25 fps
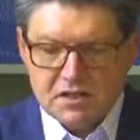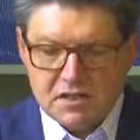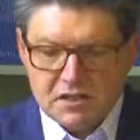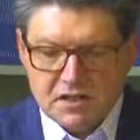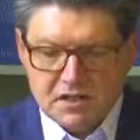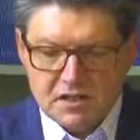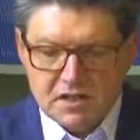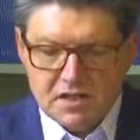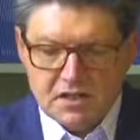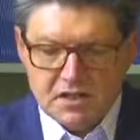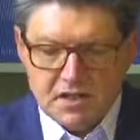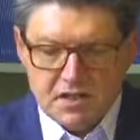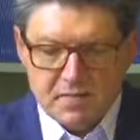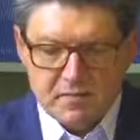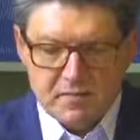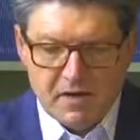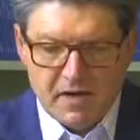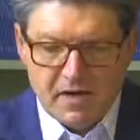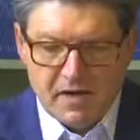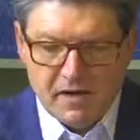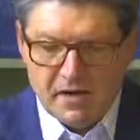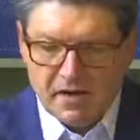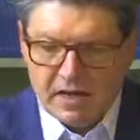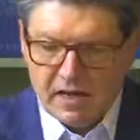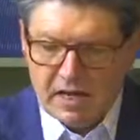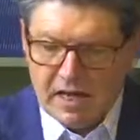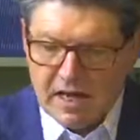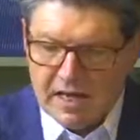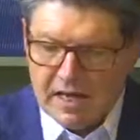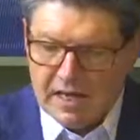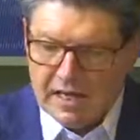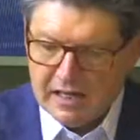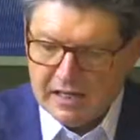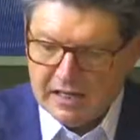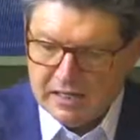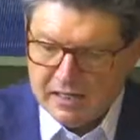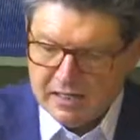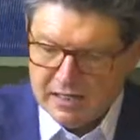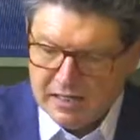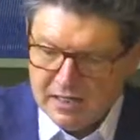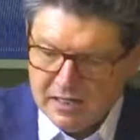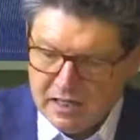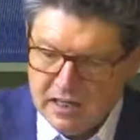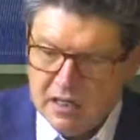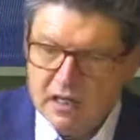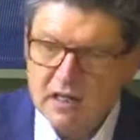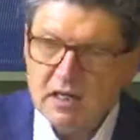if I say that that is amoral.